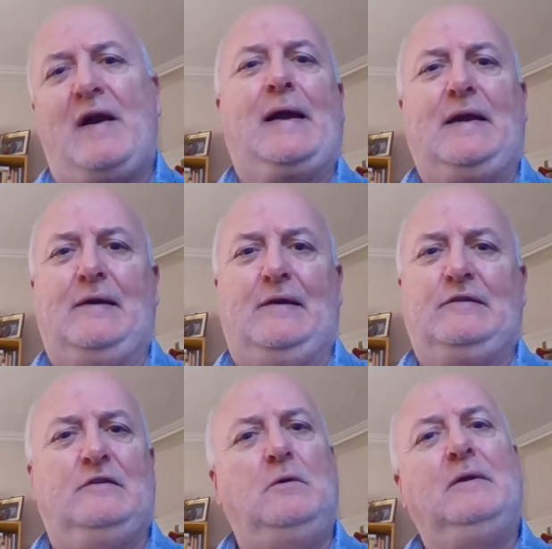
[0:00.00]

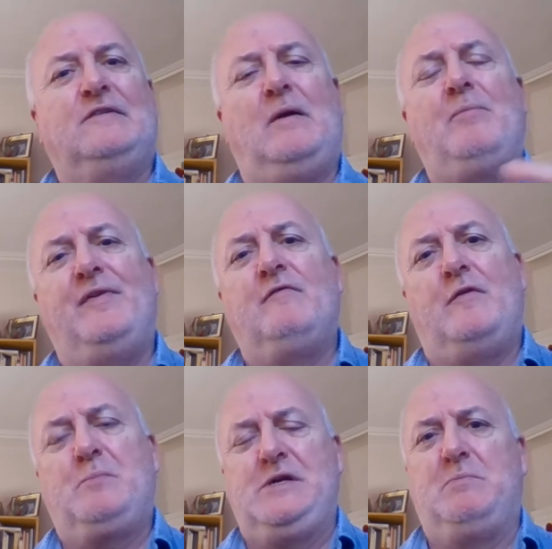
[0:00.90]
grandkids. You're doing something
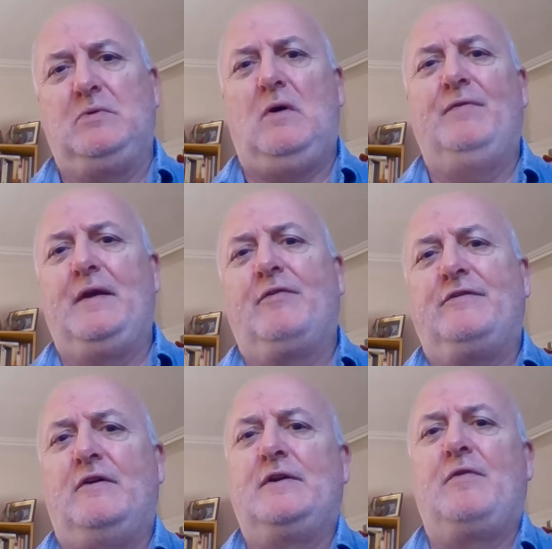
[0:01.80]
for people on the other
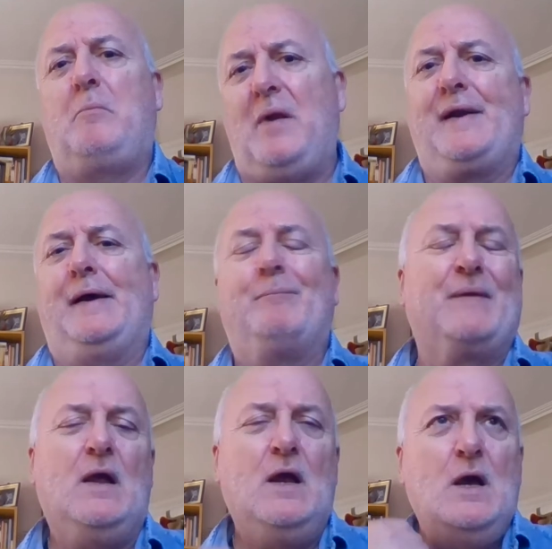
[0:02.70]
side of the planet.
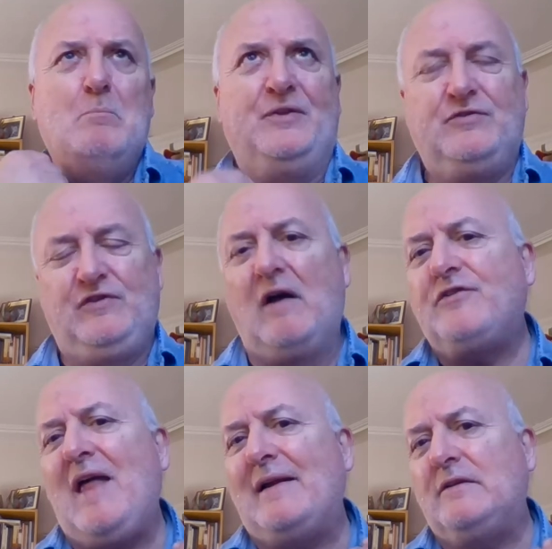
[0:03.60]
But
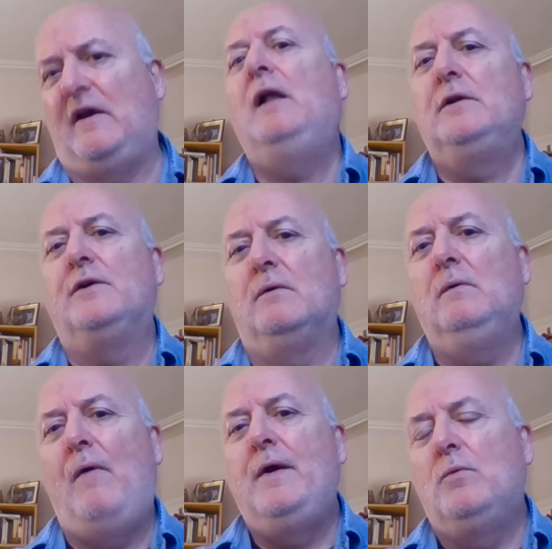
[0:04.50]
does that tell
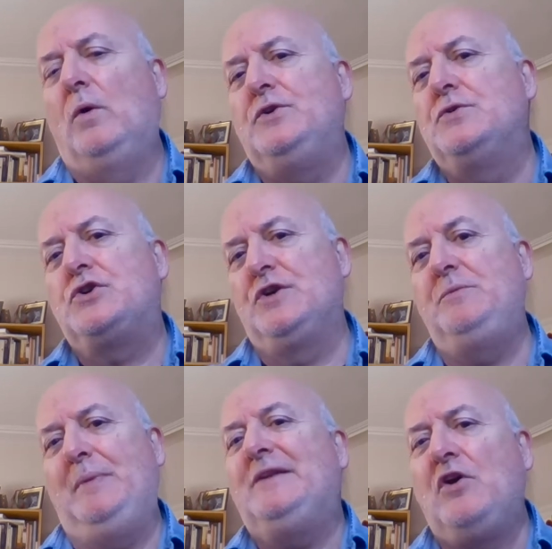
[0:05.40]
you what you
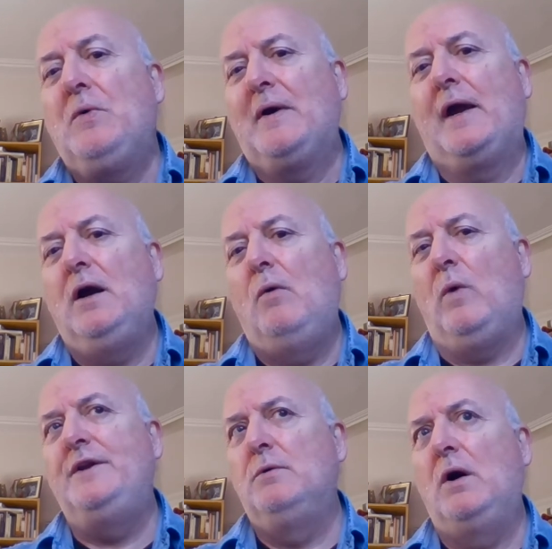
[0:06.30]
should be doing
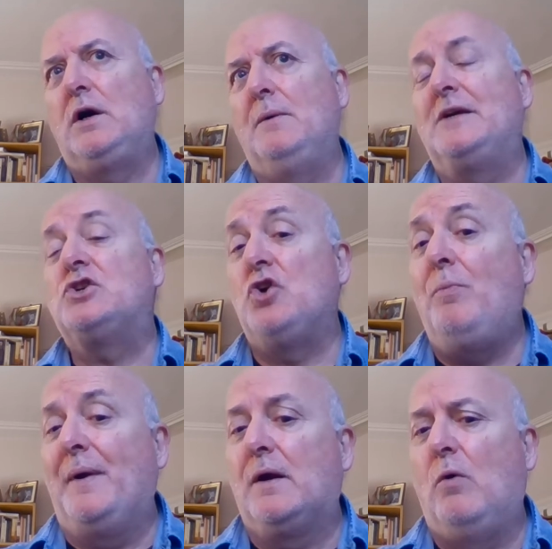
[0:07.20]
when you are going
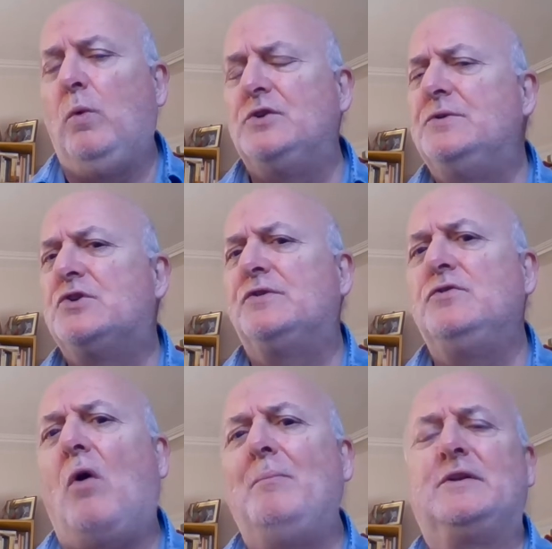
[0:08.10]
shopping or what you
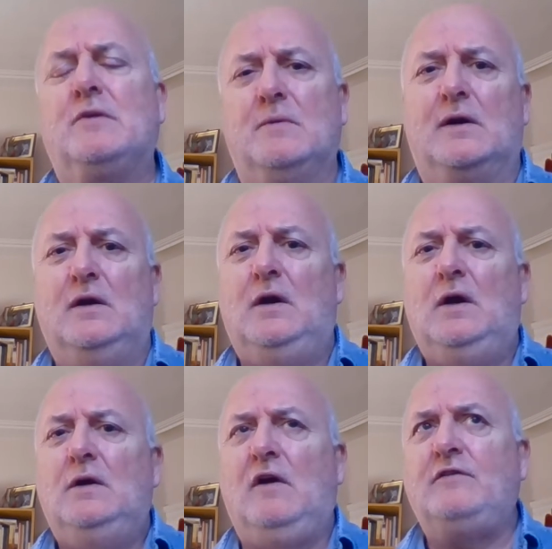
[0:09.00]
should not be doing?
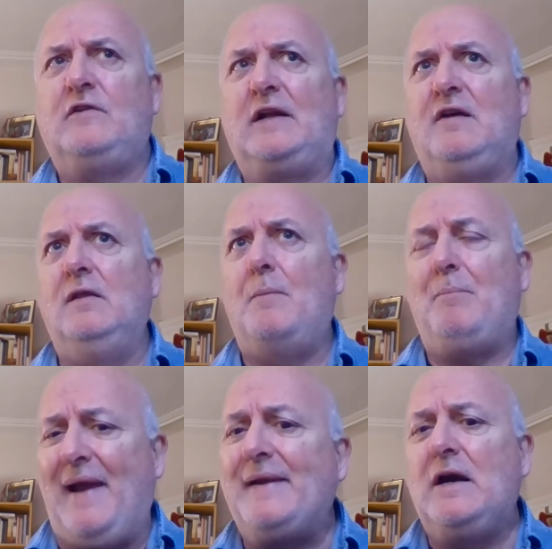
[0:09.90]
Does that tell the
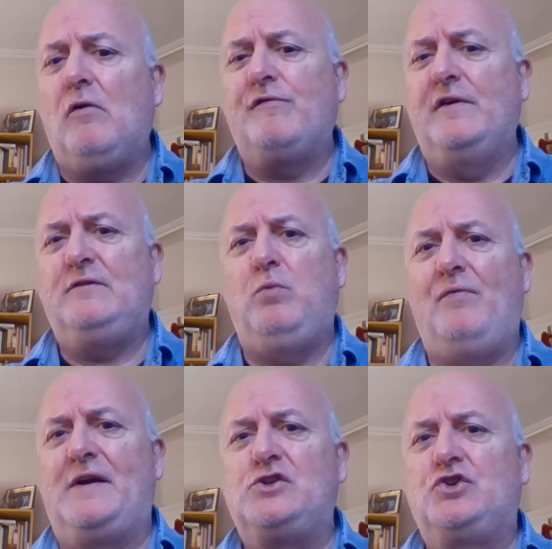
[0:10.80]
planning office
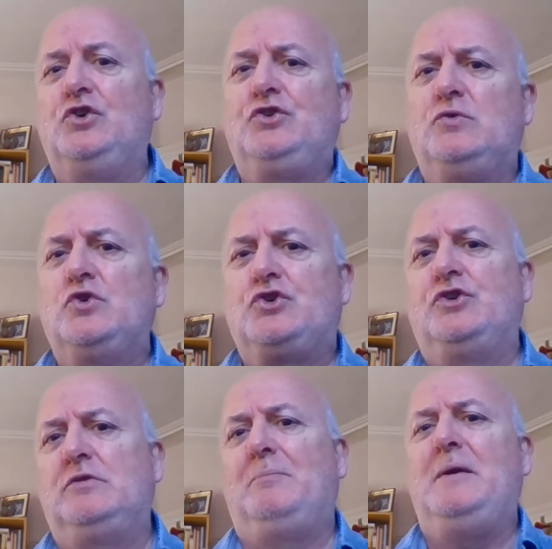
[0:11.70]
what they should or
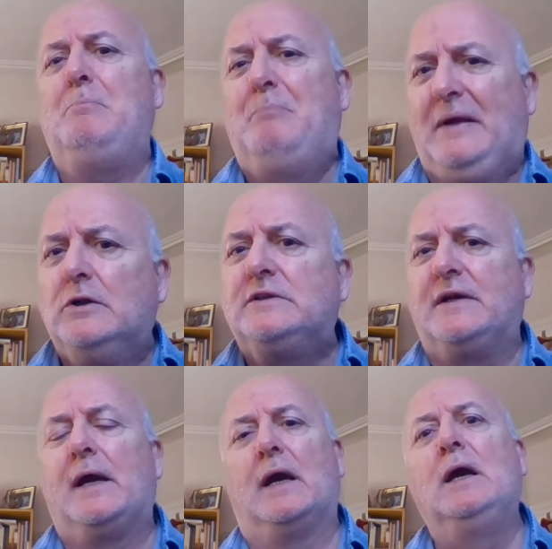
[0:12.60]
shouldn't be
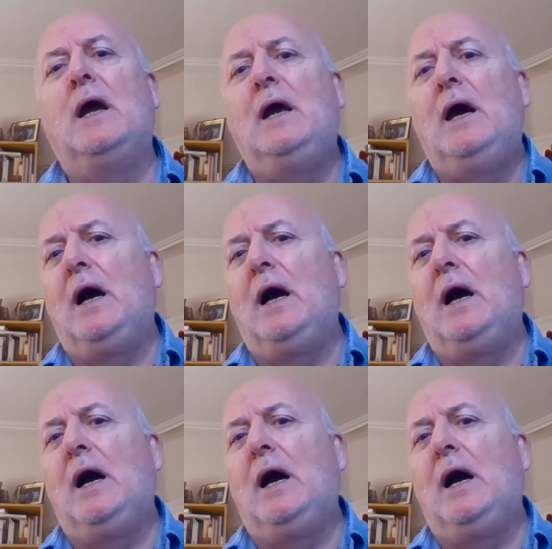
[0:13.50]
building